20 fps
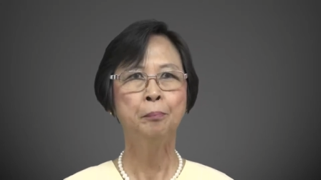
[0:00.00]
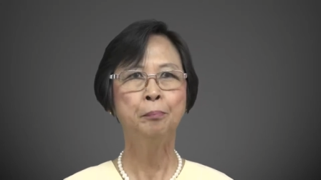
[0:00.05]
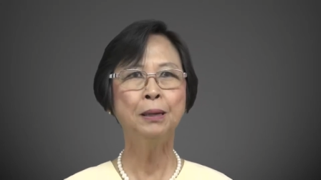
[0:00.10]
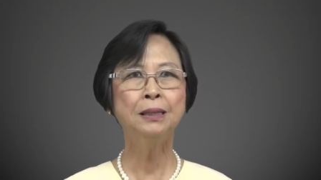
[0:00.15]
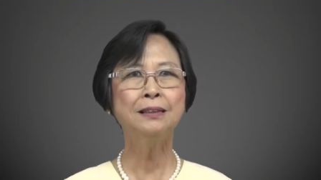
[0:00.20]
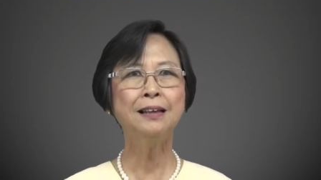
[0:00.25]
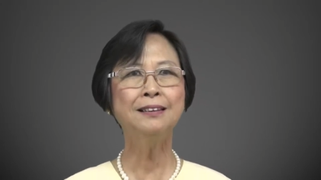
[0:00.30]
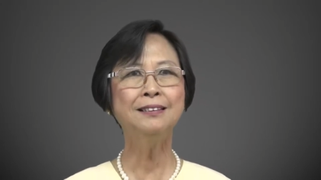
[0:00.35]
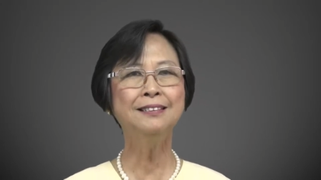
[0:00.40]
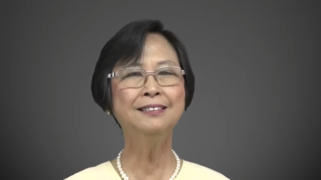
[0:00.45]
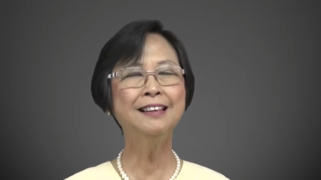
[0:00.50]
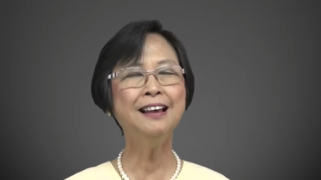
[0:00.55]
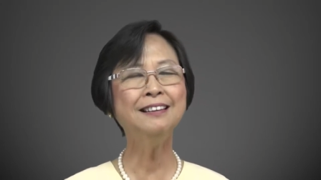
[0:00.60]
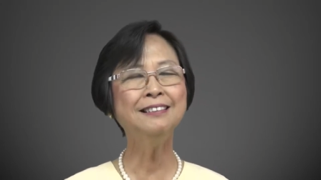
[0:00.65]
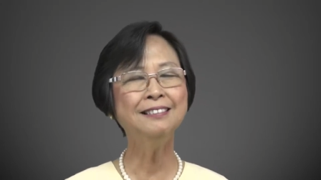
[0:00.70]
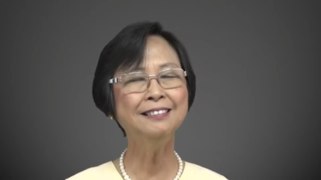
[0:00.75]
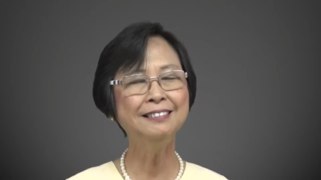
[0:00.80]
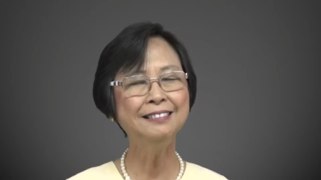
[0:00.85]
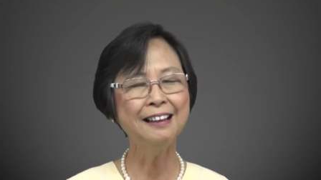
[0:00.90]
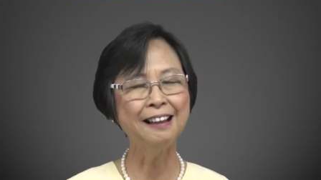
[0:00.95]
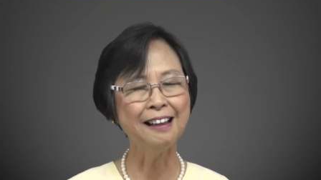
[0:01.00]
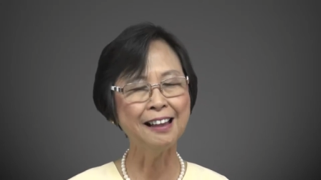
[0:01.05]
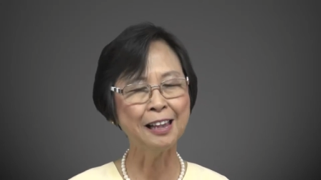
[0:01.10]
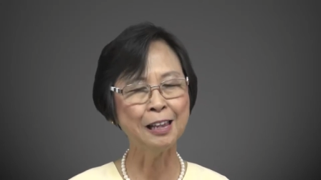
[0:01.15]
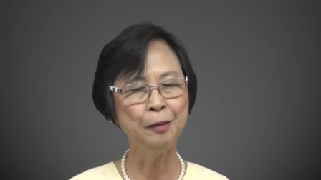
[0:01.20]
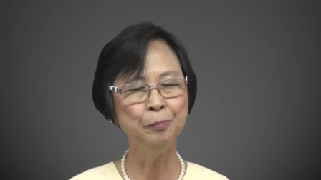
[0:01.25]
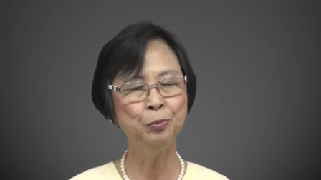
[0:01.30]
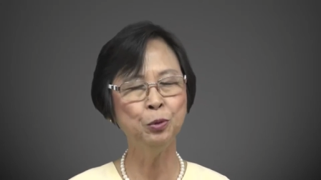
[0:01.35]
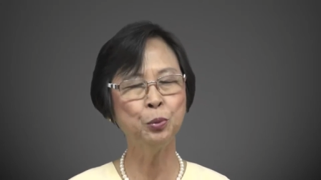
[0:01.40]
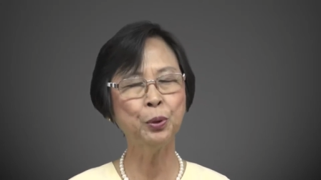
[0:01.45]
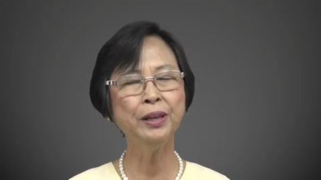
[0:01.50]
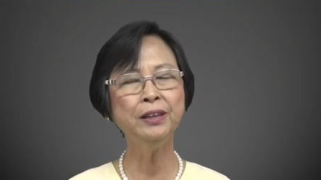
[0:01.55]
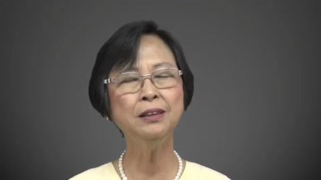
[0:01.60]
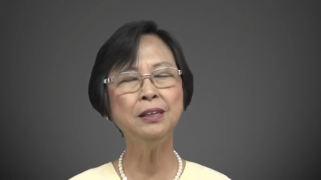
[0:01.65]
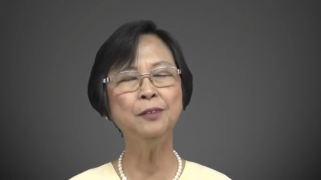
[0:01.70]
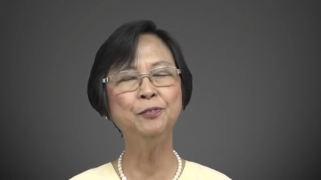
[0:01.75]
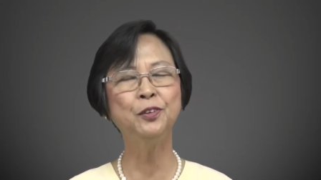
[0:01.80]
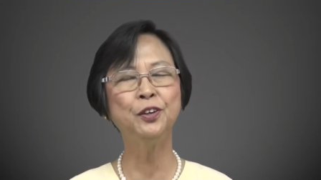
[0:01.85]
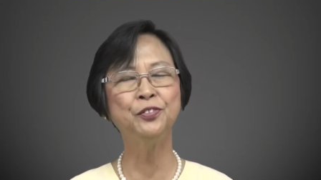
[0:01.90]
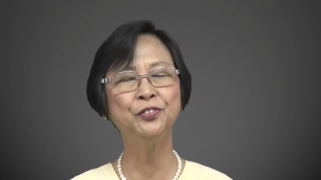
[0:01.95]
But at that time,
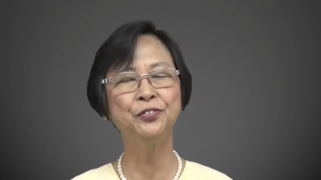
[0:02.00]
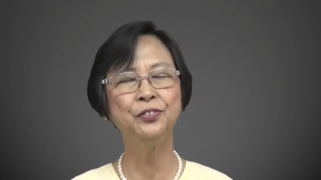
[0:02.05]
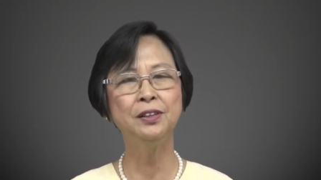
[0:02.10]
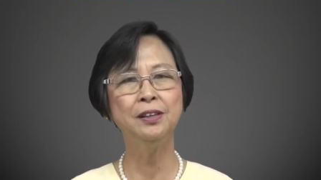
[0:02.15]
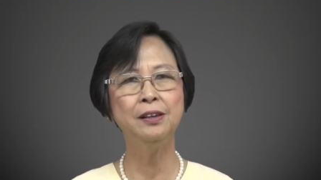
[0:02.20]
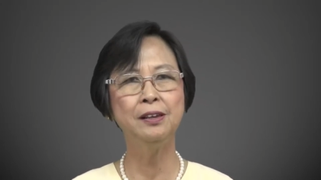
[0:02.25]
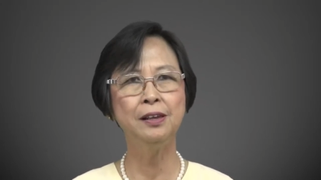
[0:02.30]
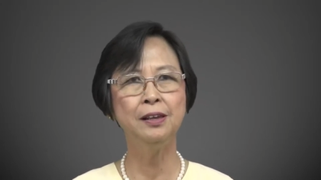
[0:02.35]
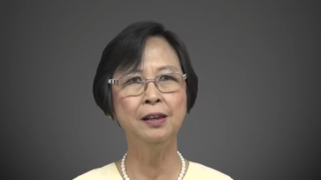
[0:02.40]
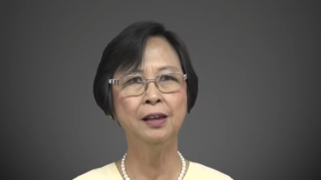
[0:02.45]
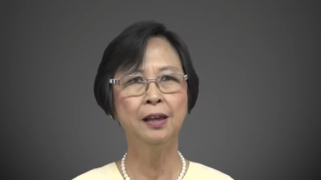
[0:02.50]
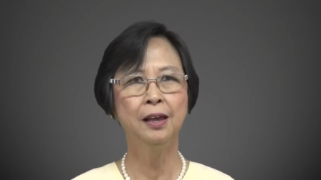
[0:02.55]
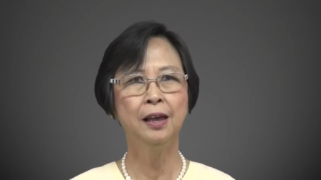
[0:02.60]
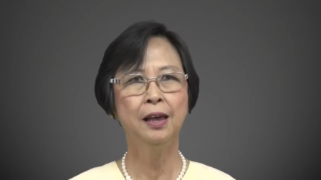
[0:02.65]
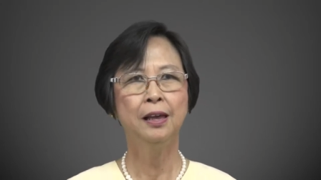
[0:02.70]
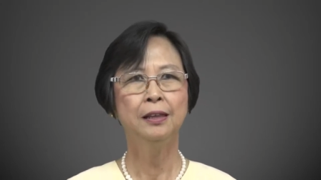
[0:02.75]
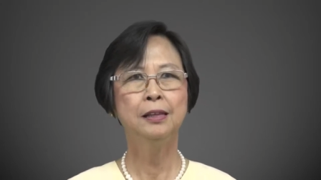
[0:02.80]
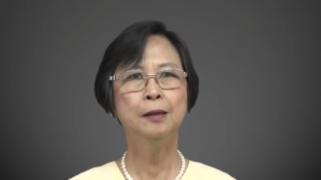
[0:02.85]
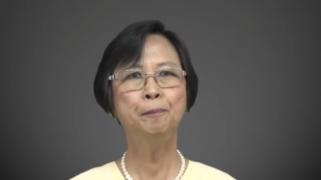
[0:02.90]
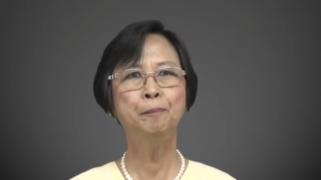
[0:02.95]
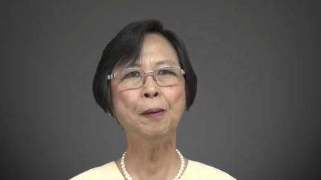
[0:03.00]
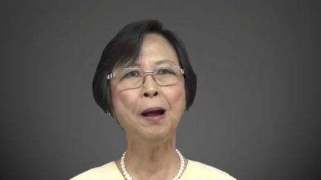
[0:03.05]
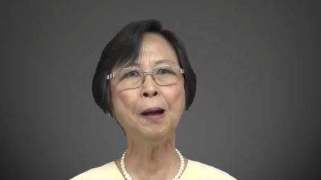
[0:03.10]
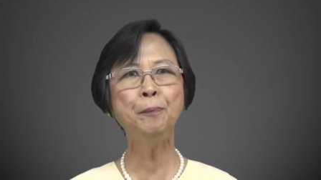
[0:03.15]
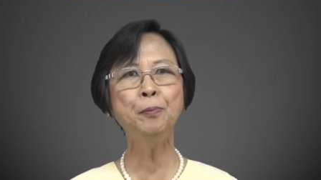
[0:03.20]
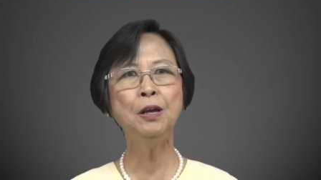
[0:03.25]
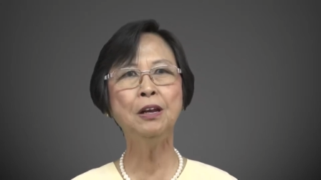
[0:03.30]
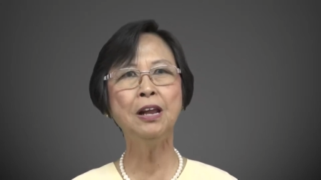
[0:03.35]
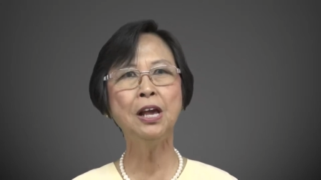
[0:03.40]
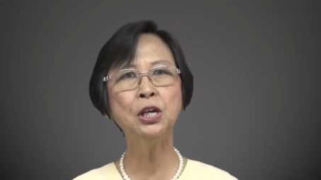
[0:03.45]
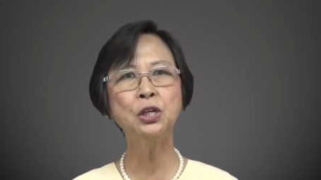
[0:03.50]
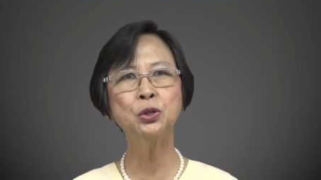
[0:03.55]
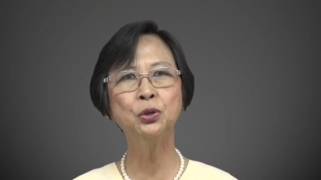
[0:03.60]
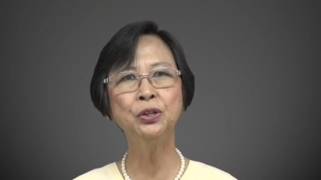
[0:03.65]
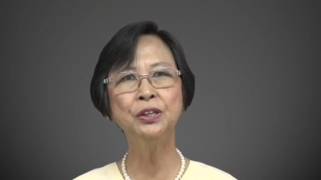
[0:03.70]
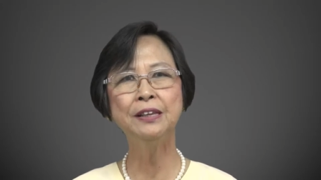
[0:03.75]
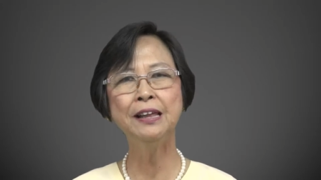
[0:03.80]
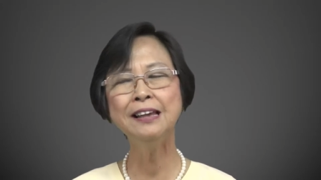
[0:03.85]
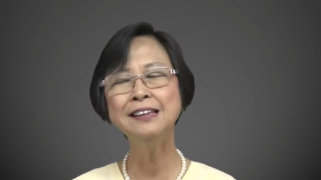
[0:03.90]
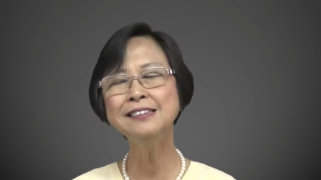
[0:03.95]
2050, the
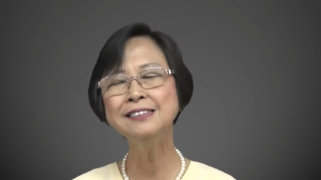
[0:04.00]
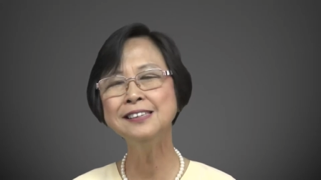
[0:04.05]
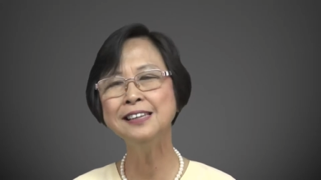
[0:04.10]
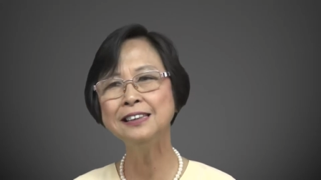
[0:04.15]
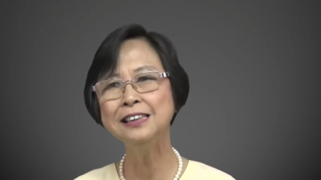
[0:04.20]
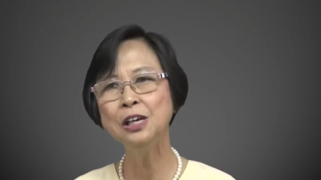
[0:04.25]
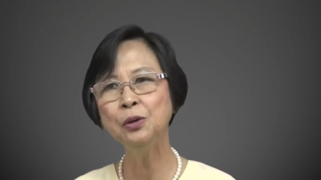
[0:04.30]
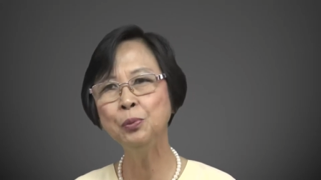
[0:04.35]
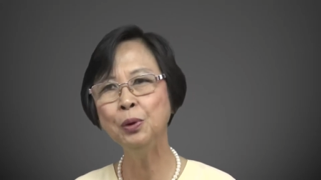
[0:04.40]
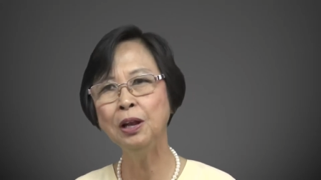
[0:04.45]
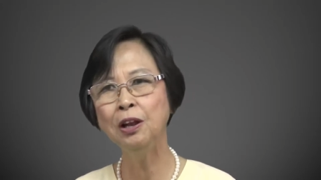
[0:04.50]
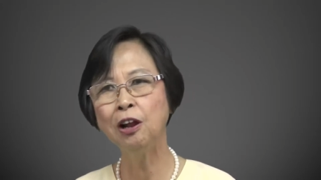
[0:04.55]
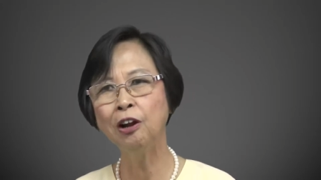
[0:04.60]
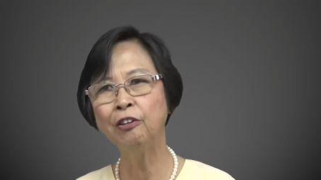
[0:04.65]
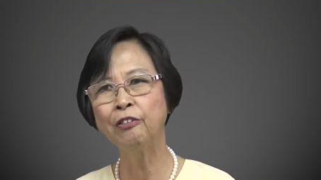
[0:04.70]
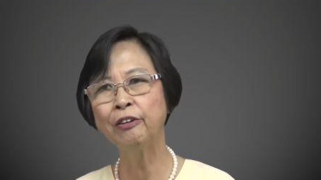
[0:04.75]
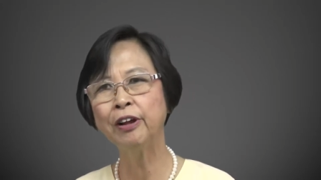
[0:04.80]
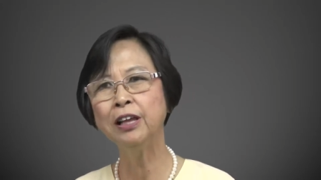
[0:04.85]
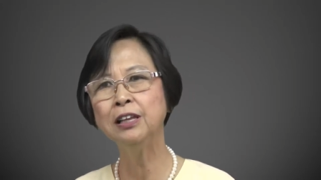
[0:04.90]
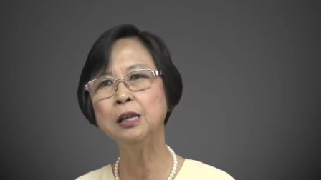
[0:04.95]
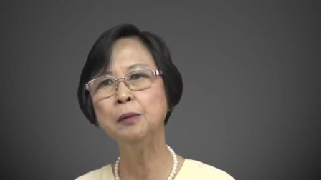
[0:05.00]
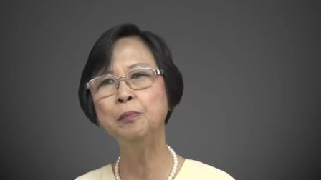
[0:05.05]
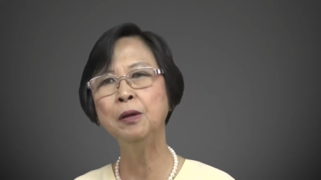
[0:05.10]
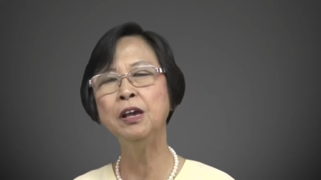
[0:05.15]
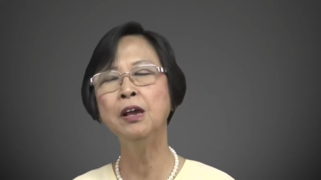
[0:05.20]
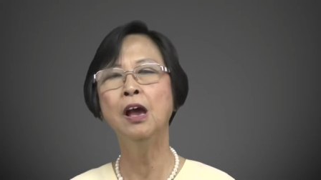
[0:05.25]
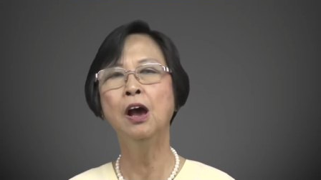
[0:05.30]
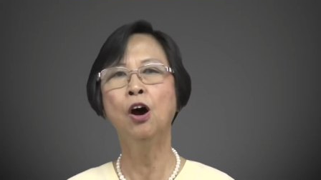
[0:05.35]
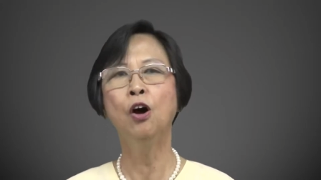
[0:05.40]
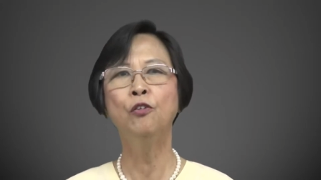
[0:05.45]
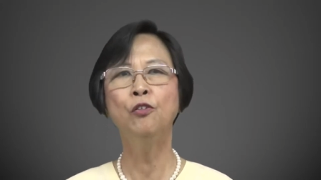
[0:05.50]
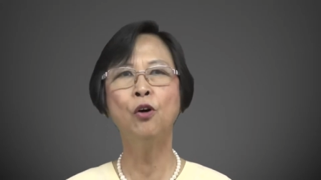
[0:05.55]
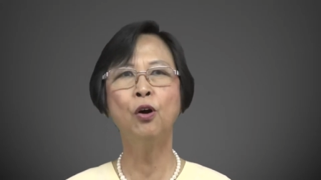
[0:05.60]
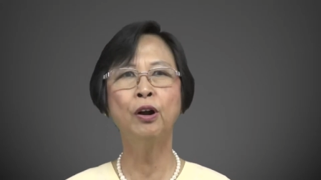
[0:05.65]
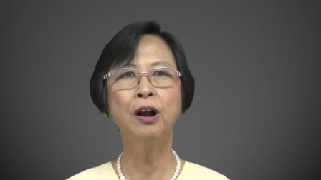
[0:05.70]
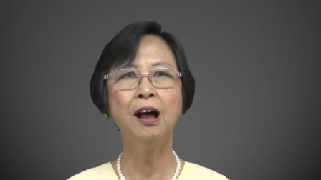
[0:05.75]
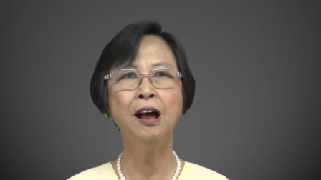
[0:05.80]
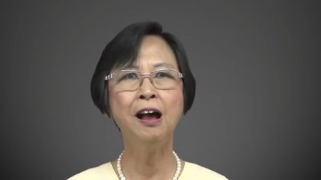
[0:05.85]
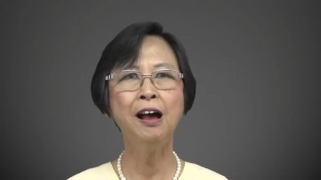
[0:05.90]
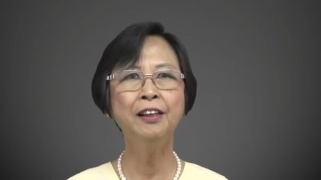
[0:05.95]
population density will already be
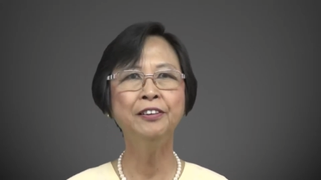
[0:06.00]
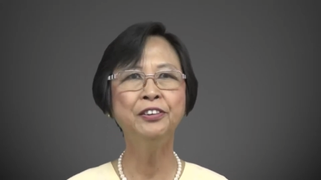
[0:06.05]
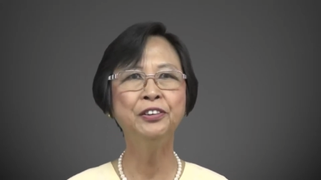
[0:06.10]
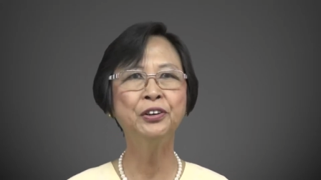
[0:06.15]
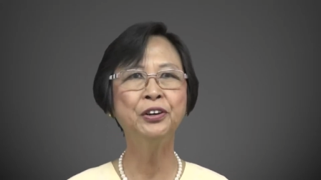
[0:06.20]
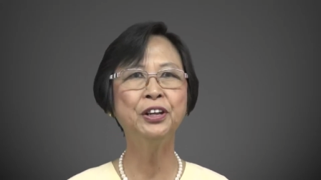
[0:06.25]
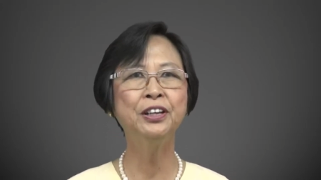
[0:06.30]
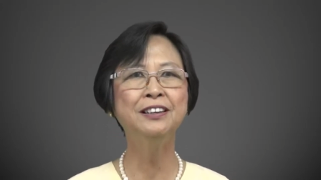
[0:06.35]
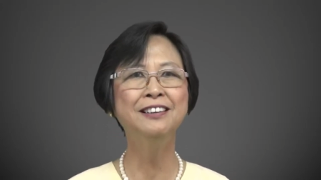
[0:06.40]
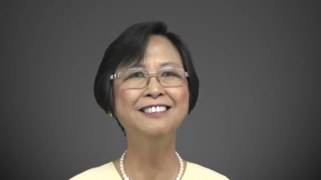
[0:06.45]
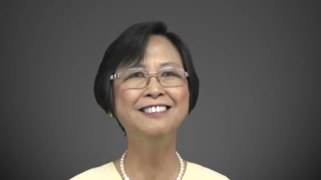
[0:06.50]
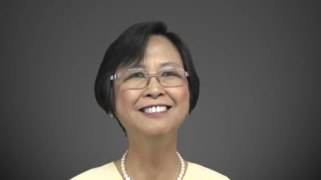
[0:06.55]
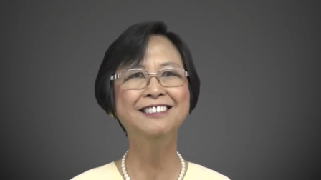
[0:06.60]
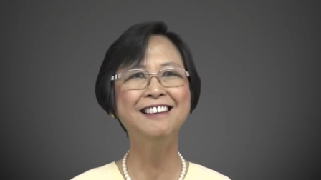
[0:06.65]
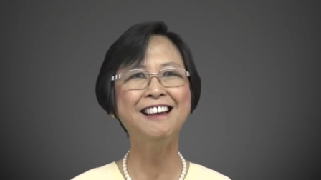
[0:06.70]
497